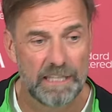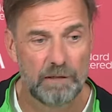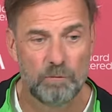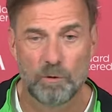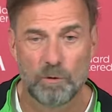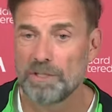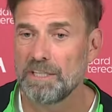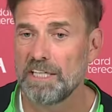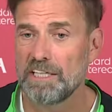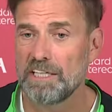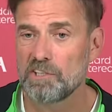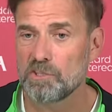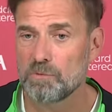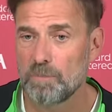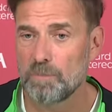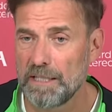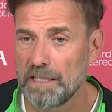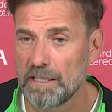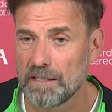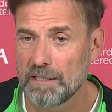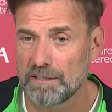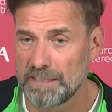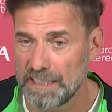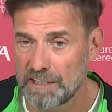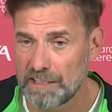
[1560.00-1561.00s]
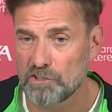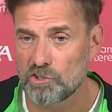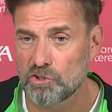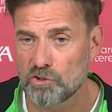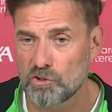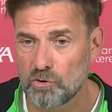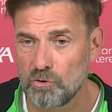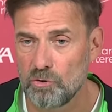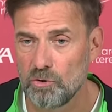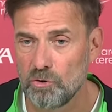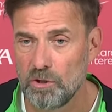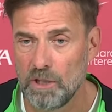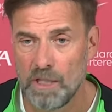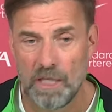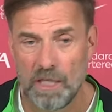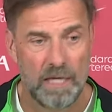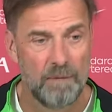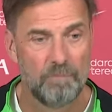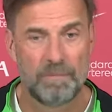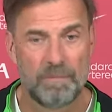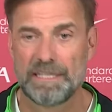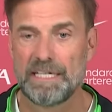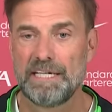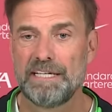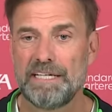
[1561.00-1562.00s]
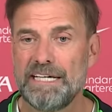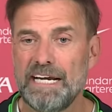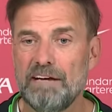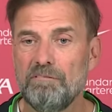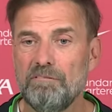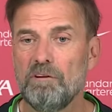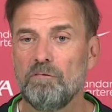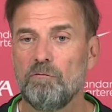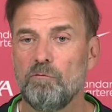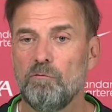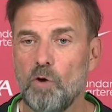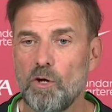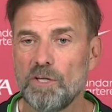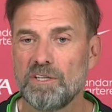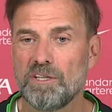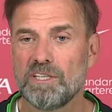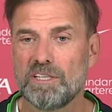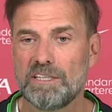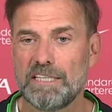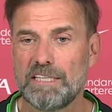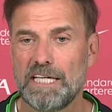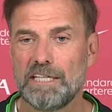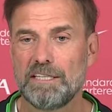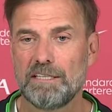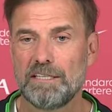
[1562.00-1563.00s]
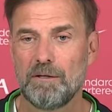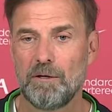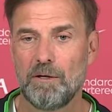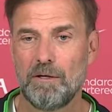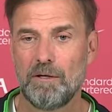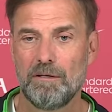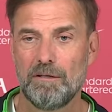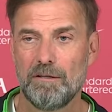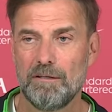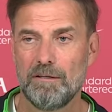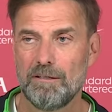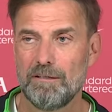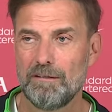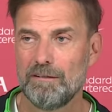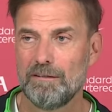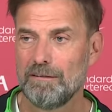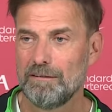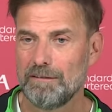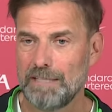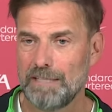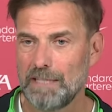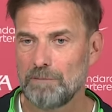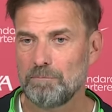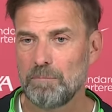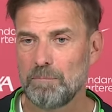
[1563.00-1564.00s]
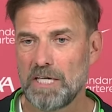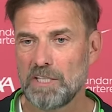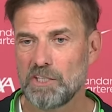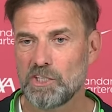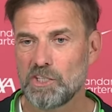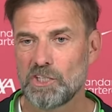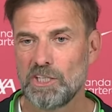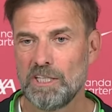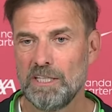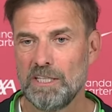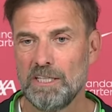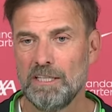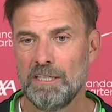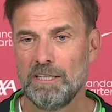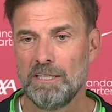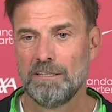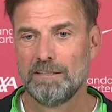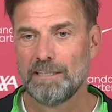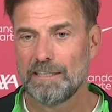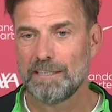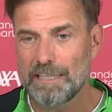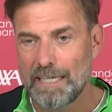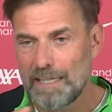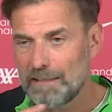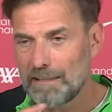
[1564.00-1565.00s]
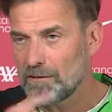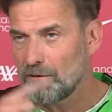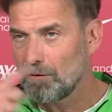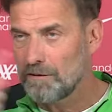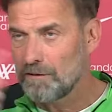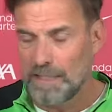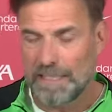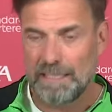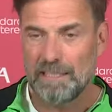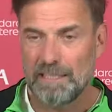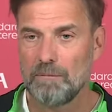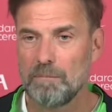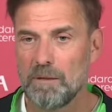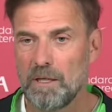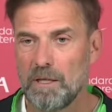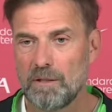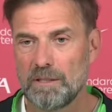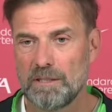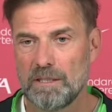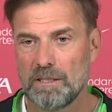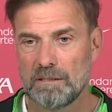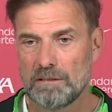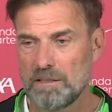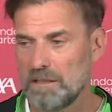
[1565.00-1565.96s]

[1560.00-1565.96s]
And I want that as well. That's true. But I never wanted that much that I had to think about it.